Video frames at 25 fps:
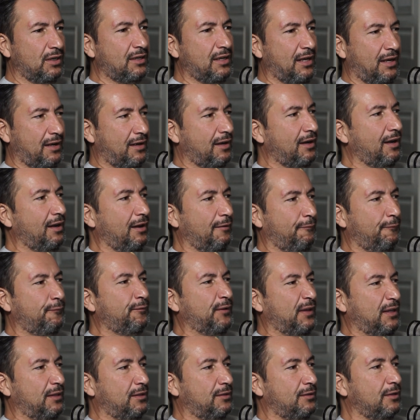can really
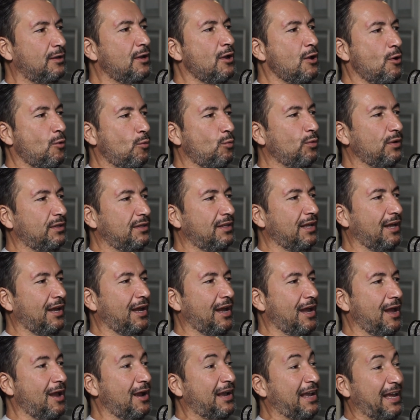fit
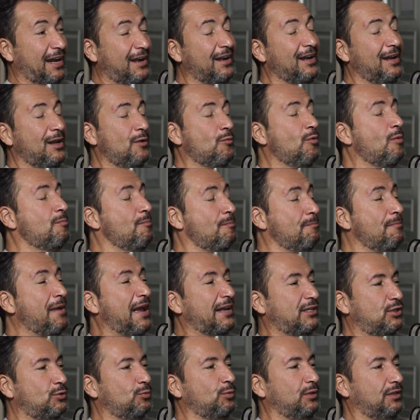can really
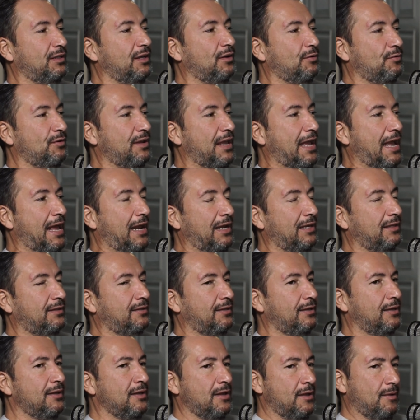match with the
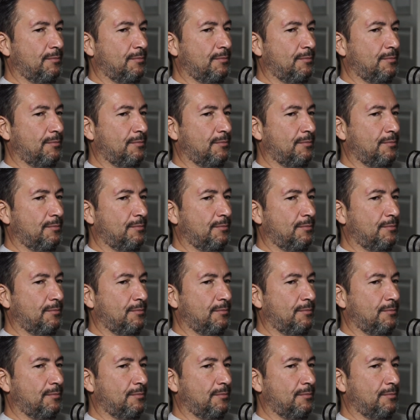reality.